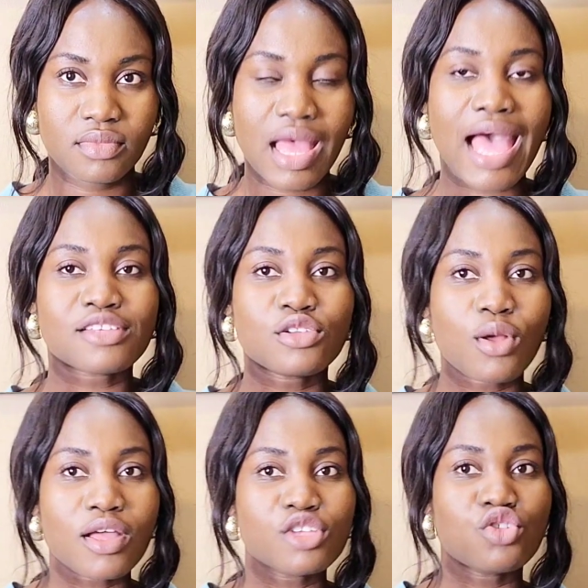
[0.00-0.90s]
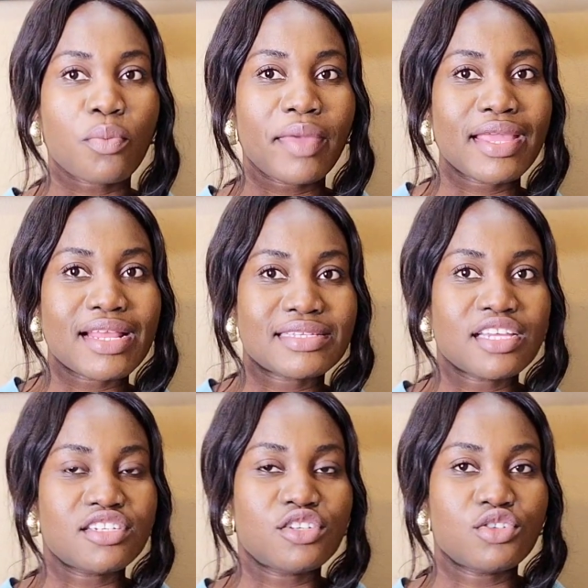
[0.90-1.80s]
As long as you're paying
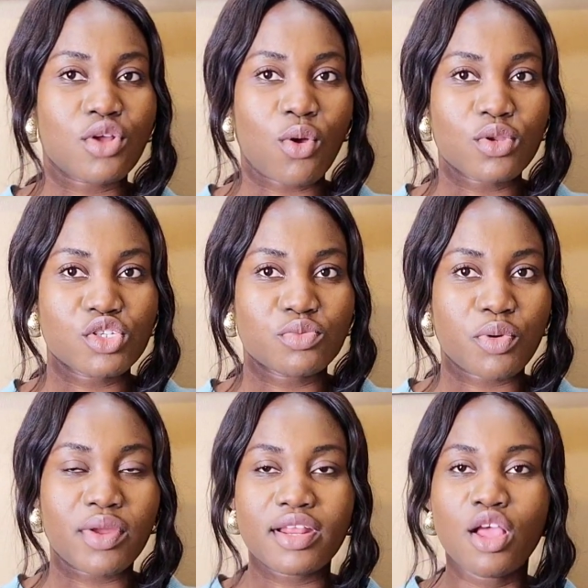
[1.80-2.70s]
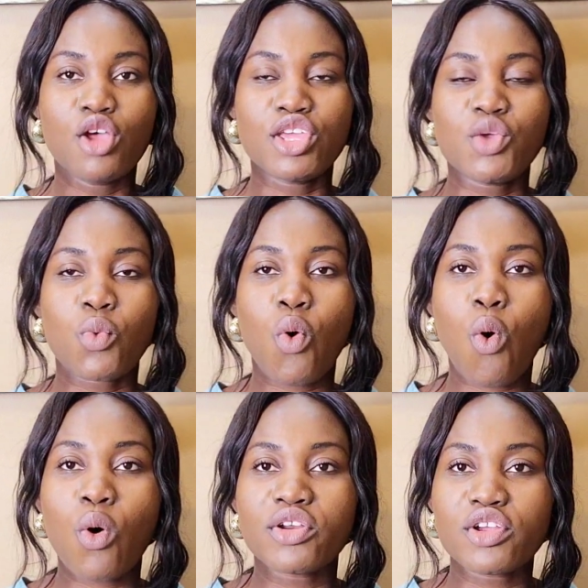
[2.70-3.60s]
attention to the Holy Spirit, he will
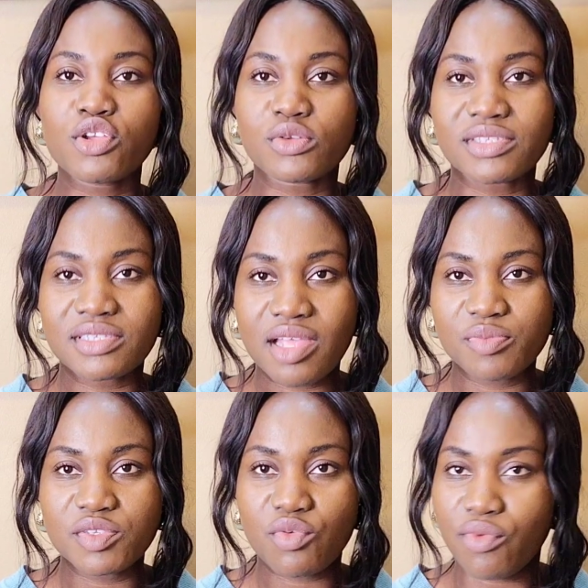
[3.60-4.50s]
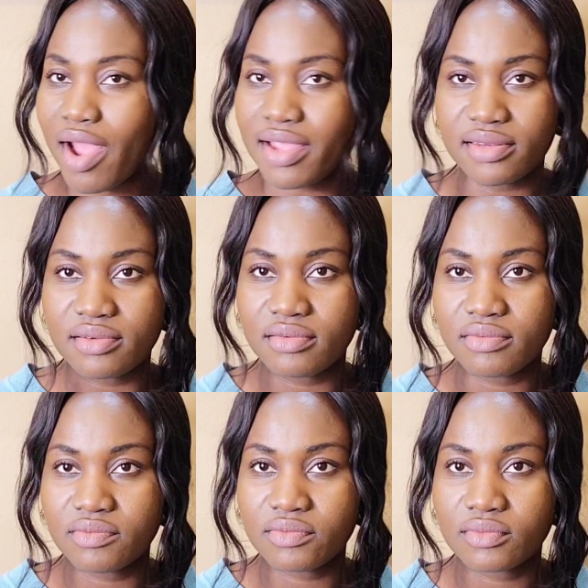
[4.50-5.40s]
order your steps right.
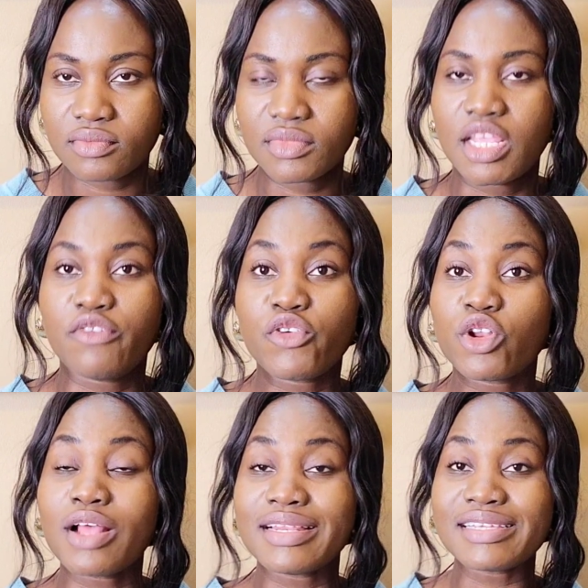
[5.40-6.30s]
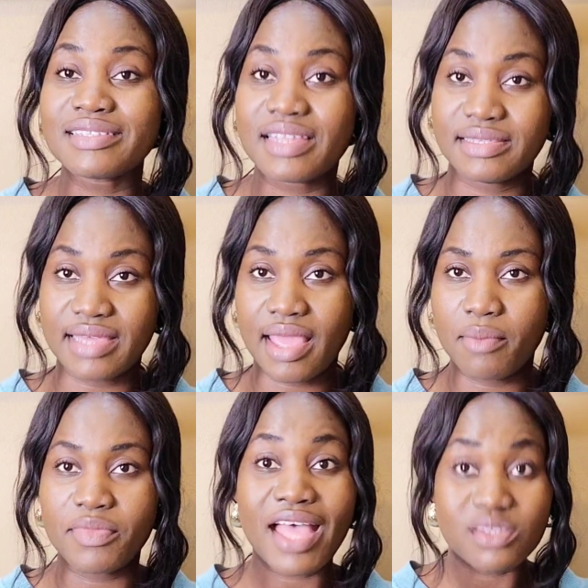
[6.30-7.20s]
If you're not listening to
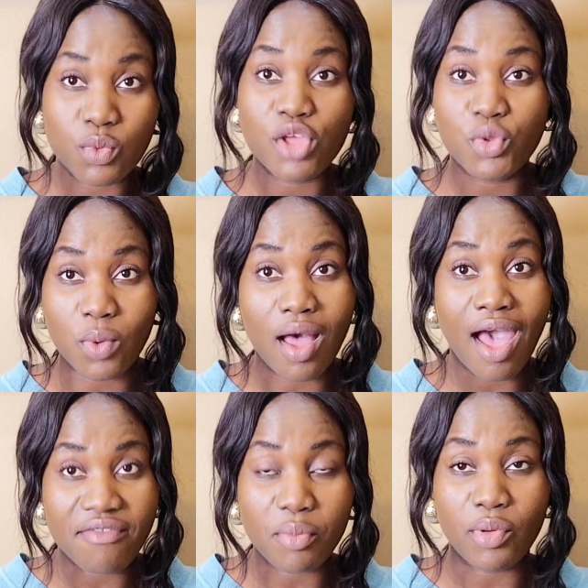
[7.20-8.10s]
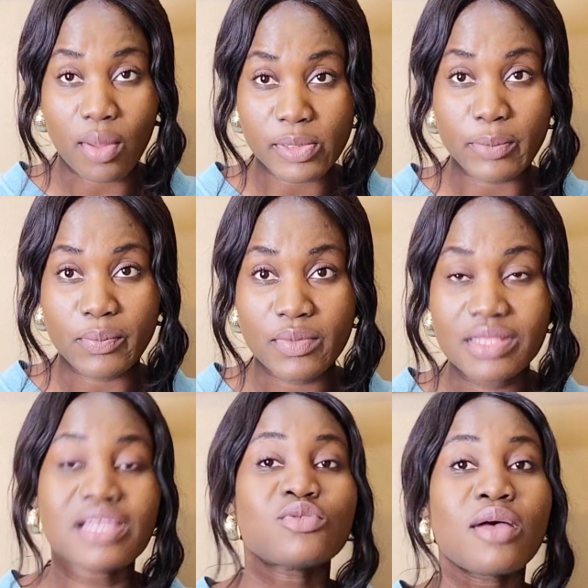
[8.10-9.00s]
him, that's where you will have a problem.
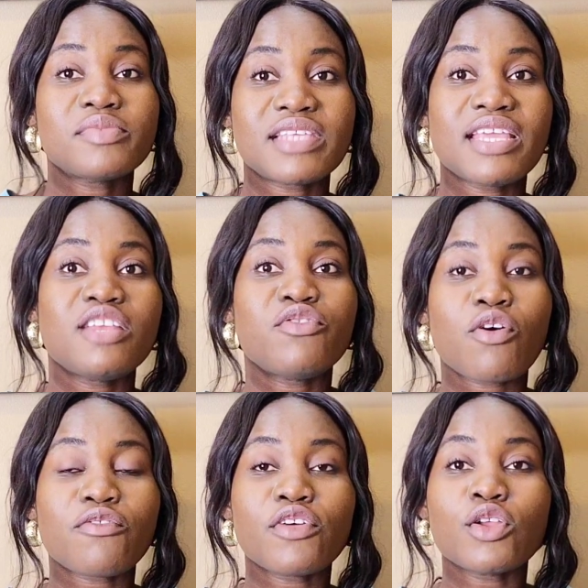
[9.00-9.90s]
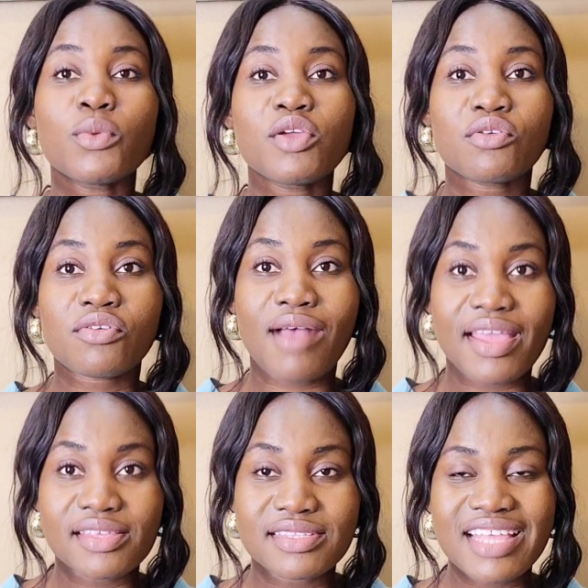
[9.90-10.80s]
That's why I'm saying, if you're following
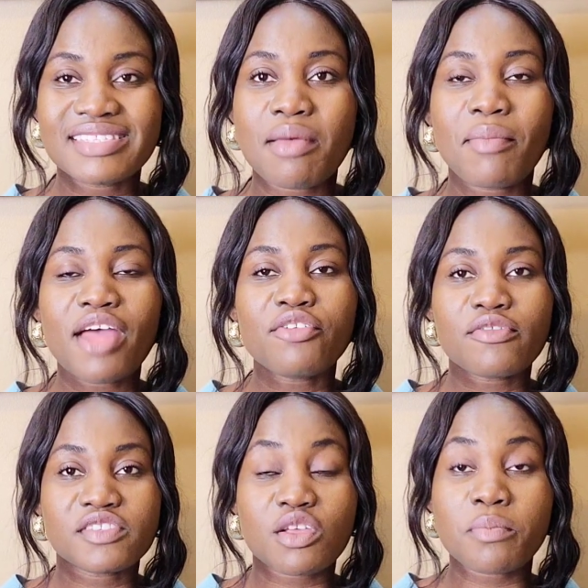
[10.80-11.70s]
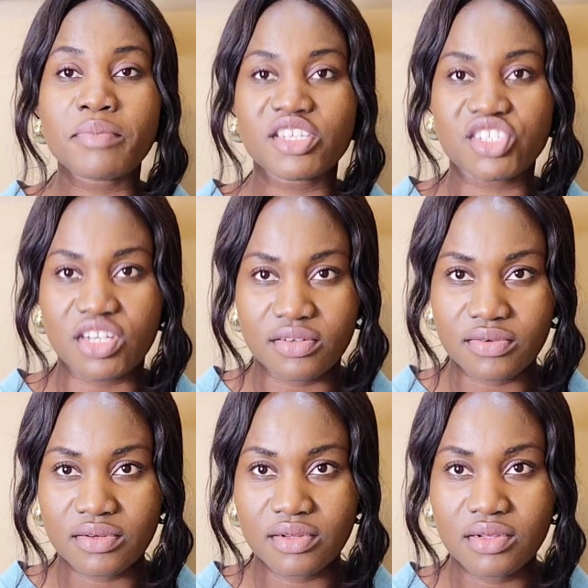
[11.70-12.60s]
Christ, it's a matter of submission.
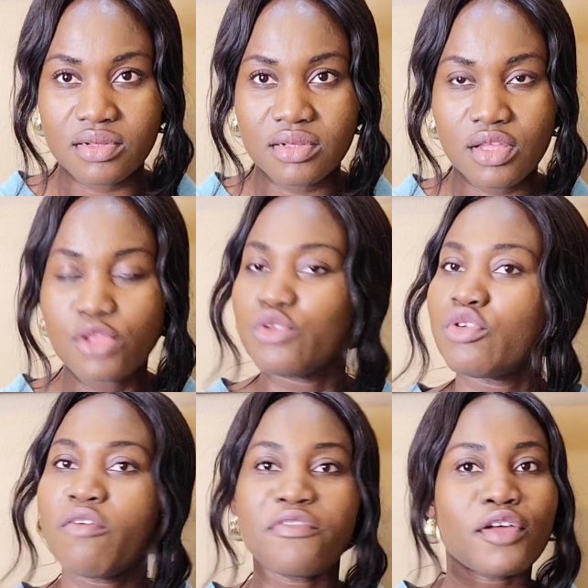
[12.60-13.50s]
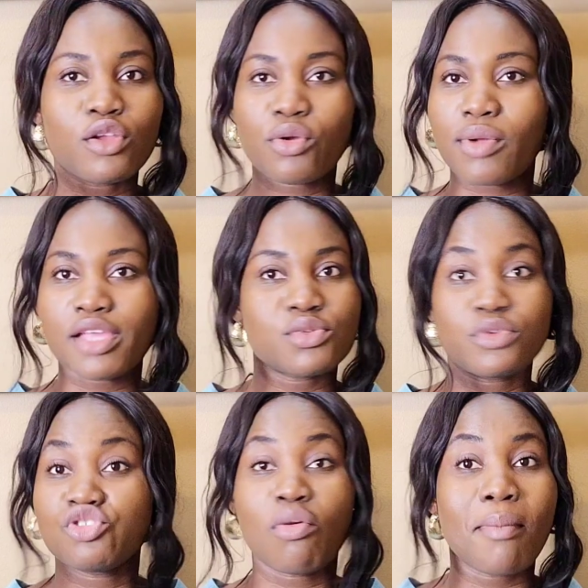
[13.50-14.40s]
You don't follow Christ
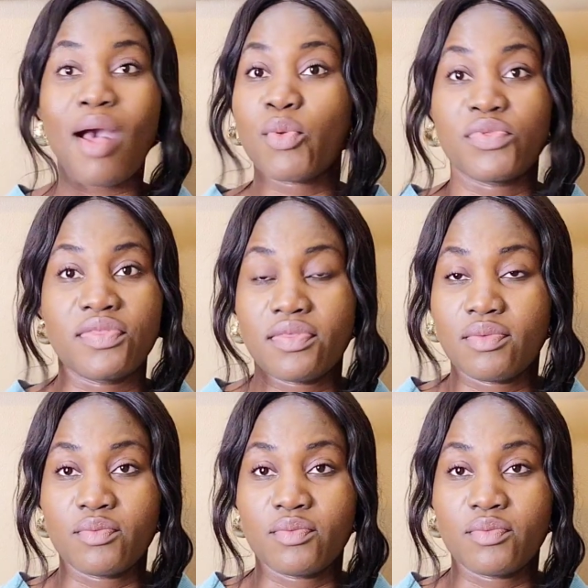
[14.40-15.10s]
with your mouth.